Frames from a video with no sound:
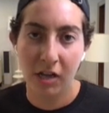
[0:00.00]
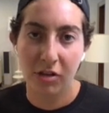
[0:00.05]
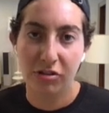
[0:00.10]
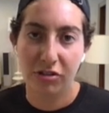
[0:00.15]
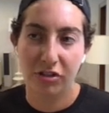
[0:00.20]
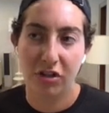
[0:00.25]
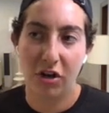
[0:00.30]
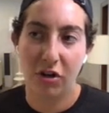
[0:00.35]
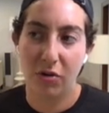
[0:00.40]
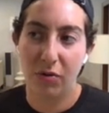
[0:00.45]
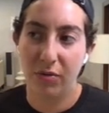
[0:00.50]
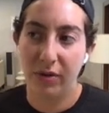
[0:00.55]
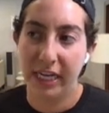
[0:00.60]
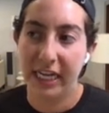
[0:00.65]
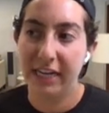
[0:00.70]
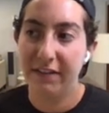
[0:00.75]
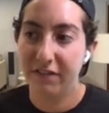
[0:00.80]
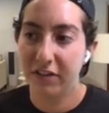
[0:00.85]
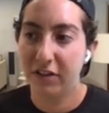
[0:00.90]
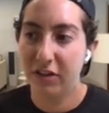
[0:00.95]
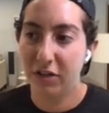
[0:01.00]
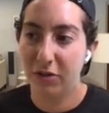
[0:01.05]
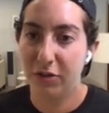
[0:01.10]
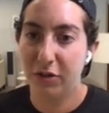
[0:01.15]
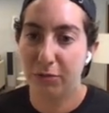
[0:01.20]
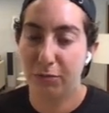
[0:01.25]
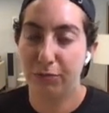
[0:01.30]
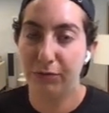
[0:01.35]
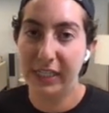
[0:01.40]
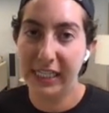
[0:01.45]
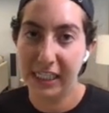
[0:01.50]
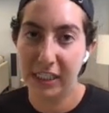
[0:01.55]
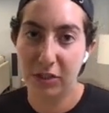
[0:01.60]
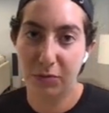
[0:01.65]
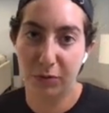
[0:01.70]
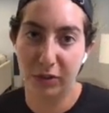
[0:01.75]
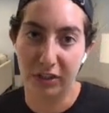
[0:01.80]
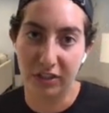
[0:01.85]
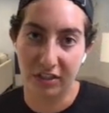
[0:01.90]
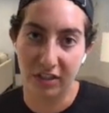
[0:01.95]
So even though the reads
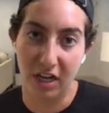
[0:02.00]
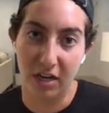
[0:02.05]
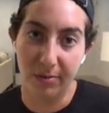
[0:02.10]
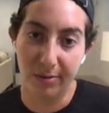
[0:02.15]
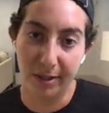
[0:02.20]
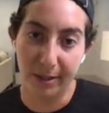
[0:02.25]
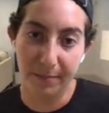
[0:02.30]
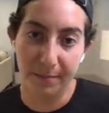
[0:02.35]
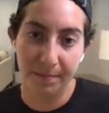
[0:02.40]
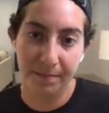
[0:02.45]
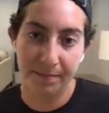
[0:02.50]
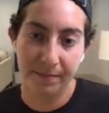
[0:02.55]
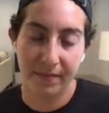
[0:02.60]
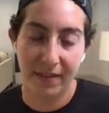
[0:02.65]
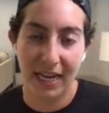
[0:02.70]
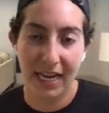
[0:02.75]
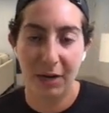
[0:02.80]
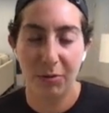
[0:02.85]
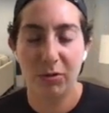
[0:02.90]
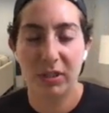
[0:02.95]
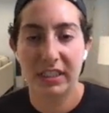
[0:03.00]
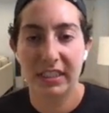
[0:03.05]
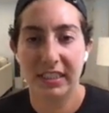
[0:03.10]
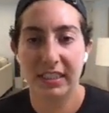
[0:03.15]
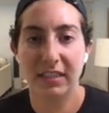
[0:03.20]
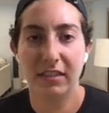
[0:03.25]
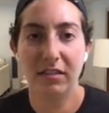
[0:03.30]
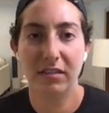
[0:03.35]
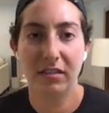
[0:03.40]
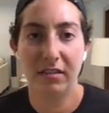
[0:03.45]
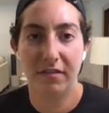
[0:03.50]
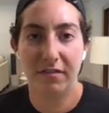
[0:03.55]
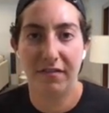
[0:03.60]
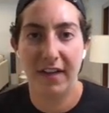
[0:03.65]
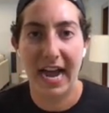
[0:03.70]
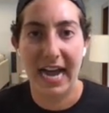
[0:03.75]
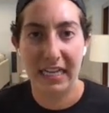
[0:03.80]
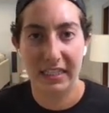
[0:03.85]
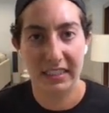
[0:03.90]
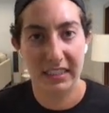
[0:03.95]
were slower, it was still
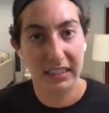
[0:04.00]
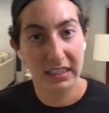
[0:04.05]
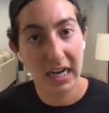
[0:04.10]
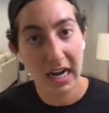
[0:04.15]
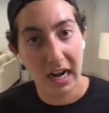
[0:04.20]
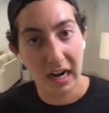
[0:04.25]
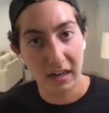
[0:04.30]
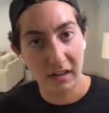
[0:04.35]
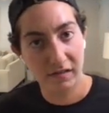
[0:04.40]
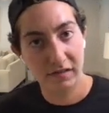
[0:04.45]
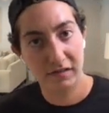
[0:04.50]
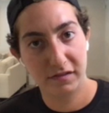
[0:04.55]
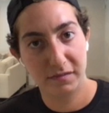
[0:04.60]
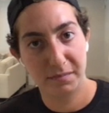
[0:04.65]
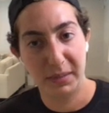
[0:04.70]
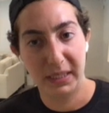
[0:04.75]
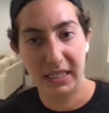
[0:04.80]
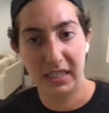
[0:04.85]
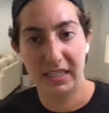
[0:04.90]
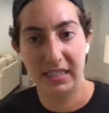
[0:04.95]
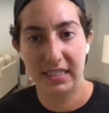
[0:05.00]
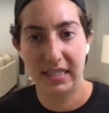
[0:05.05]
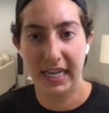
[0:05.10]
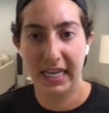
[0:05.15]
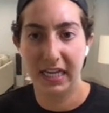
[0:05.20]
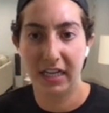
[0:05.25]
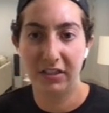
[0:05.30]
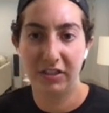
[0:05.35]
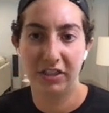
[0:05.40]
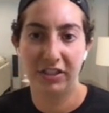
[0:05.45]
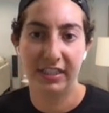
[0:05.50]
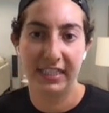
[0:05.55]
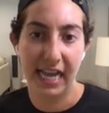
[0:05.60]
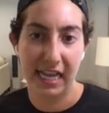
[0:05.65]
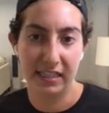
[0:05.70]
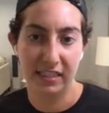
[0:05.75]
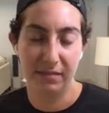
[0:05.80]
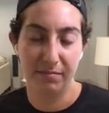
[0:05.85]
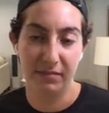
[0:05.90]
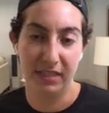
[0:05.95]
fast enough because they could just
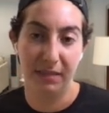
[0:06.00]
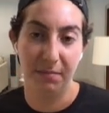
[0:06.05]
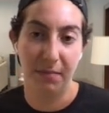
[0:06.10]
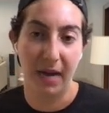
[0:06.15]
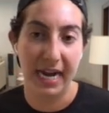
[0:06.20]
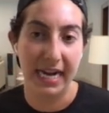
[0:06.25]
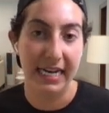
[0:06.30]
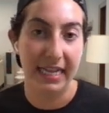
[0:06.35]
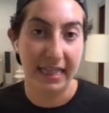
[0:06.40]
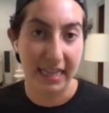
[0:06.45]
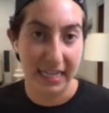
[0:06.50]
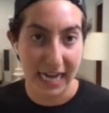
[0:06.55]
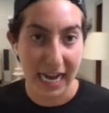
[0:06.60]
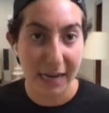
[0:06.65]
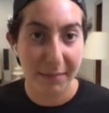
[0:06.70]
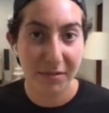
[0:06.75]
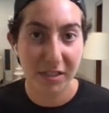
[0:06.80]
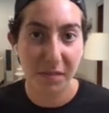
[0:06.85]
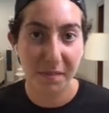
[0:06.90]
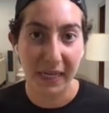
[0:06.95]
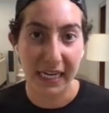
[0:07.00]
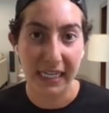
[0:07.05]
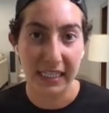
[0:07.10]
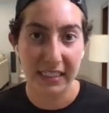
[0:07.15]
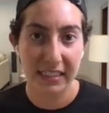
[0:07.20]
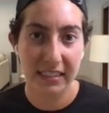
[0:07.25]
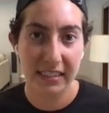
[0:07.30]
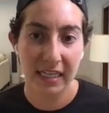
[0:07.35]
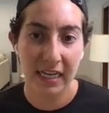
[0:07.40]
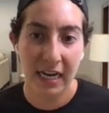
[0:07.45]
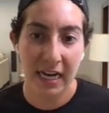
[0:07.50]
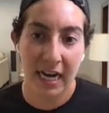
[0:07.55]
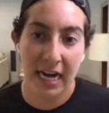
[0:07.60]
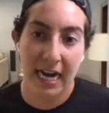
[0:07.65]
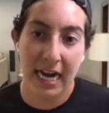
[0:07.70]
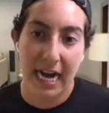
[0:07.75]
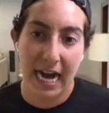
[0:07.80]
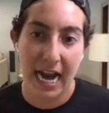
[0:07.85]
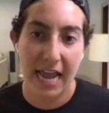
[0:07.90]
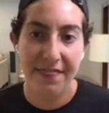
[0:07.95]
get something by the namespace
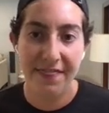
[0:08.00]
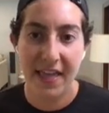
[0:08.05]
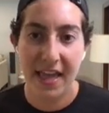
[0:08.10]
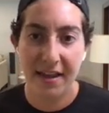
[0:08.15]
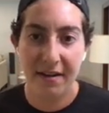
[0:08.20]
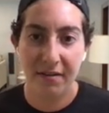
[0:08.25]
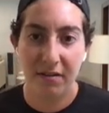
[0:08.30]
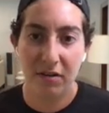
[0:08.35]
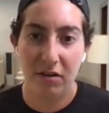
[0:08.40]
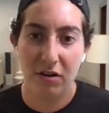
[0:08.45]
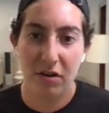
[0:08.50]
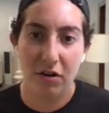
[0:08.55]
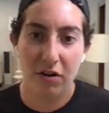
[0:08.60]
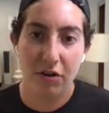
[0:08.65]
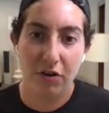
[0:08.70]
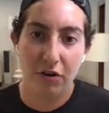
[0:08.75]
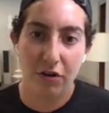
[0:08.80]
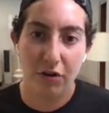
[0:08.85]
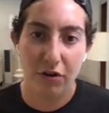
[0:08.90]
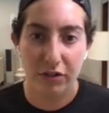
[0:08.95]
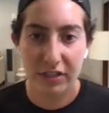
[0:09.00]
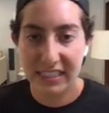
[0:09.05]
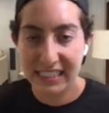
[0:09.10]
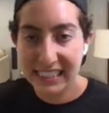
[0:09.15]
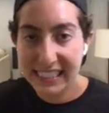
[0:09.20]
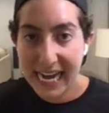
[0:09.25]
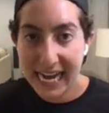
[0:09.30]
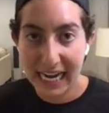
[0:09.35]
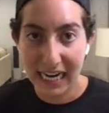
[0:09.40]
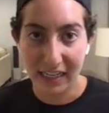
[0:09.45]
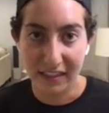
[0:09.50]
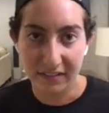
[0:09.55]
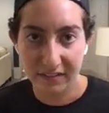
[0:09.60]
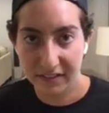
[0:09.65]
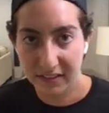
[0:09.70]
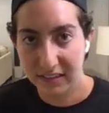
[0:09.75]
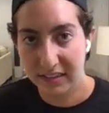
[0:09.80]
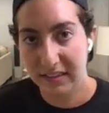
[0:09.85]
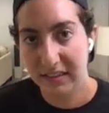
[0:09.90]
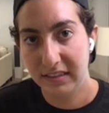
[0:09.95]
and then scan
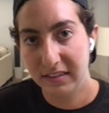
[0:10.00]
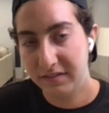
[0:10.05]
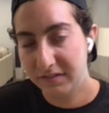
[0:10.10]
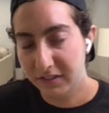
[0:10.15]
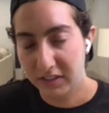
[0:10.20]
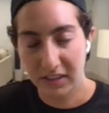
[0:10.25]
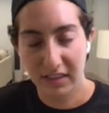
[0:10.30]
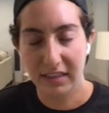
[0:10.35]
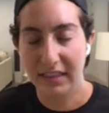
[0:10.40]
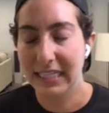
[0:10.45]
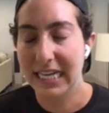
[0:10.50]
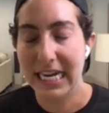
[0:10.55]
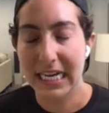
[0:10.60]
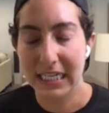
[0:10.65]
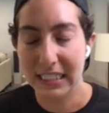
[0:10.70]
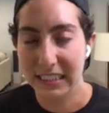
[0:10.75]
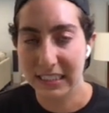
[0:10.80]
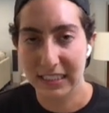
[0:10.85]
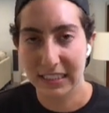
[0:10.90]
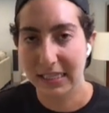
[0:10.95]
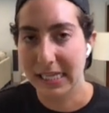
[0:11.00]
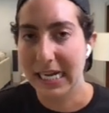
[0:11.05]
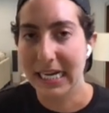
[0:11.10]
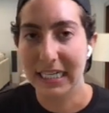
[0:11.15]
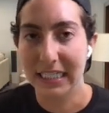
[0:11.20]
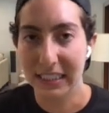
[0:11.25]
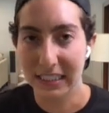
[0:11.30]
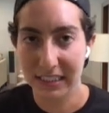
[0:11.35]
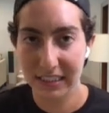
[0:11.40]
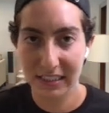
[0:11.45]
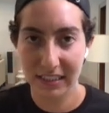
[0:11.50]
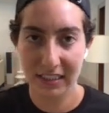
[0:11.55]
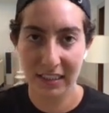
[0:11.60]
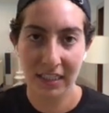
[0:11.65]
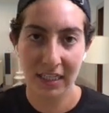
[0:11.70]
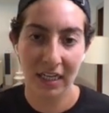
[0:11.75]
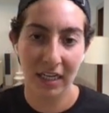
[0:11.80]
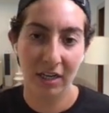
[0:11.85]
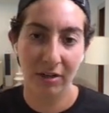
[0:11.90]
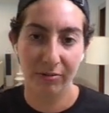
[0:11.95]
for the latest,
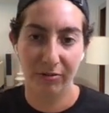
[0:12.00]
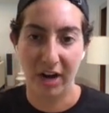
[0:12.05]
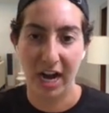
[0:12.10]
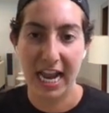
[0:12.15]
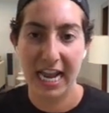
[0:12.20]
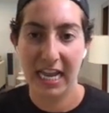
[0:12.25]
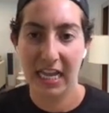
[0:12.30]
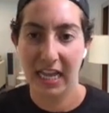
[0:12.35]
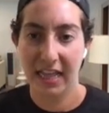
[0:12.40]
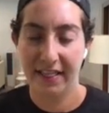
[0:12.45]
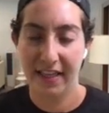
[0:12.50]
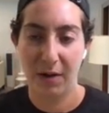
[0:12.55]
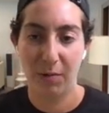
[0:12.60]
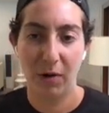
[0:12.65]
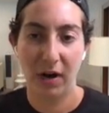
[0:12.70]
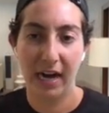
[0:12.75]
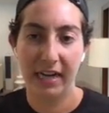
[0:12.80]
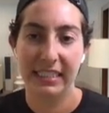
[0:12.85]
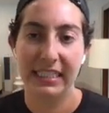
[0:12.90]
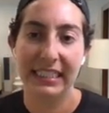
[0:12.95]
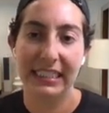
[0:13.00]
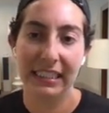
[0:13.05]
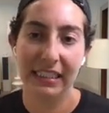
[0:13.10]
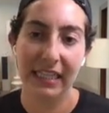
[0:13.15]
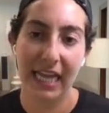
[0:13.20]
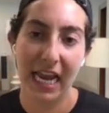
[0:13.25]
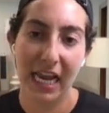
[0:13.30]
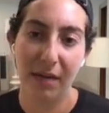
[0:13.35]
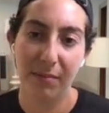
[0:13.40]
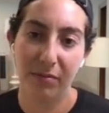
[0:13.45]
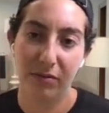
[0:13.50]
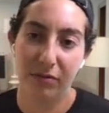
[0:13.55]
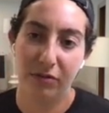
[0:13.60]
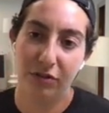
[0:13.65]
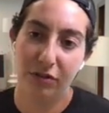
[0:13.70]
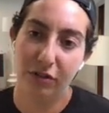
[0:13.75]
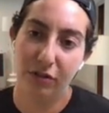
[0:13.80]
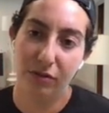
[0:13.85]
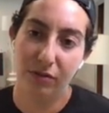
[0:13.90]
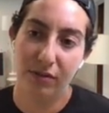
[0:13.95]
right? They were still able
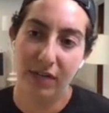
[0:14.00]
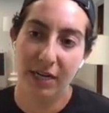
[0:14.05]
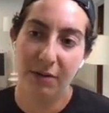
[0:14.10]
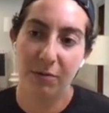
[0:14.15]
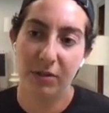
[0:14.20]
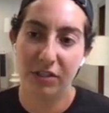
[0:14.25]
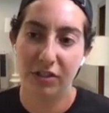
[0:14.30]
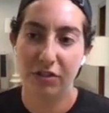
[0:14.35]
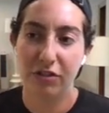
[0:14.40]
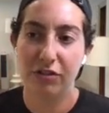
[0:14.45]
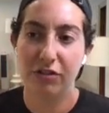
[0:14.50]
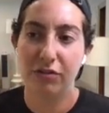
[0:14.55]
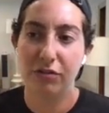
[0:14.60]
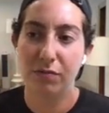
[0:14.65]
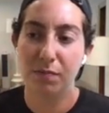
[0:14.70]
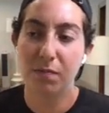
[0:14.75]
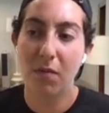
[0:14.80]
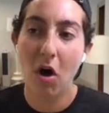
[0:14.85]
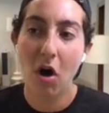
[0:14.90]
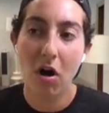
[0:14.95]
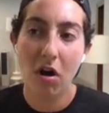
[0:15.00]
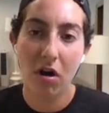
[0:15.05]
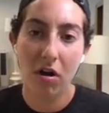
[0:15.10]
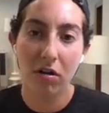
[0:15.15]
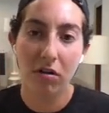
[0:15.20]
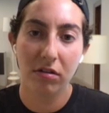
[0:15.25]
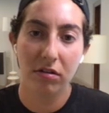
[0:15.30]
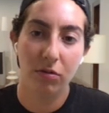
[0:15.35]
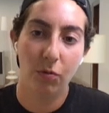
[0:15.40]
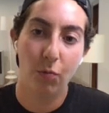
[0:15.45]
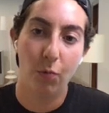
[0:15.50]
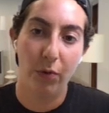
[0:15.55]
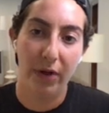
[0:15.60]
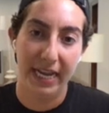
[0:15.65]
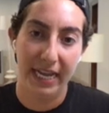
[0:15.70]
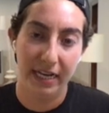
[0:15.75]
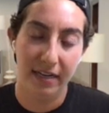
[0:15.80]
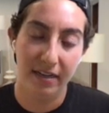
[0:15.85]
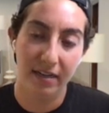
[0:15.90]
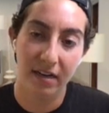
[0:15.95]
to, it was a small
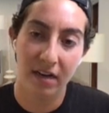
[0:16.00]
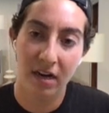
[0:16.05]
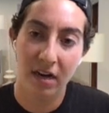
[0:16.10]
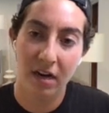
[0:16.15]
win,